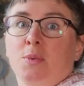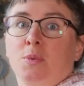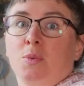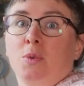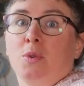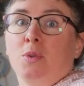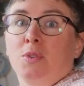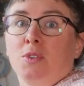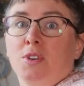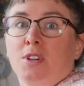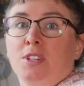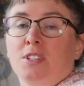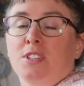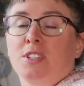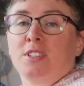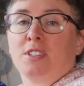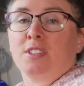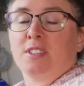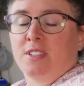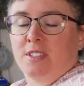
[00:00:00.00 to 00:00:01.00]
wore
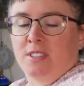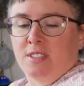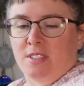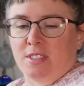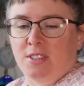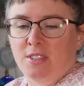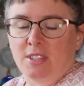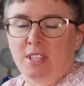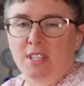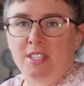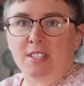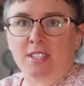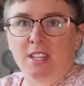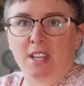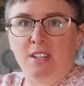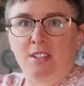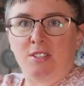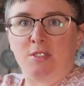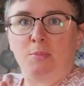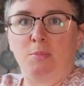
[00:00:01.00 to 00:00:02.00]
it. So they
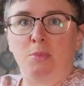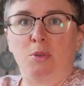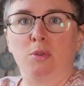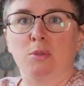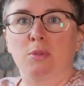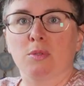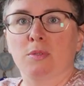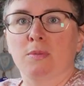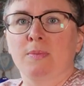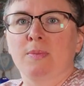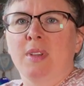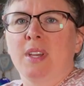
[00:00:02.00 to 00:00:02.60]
started to pull.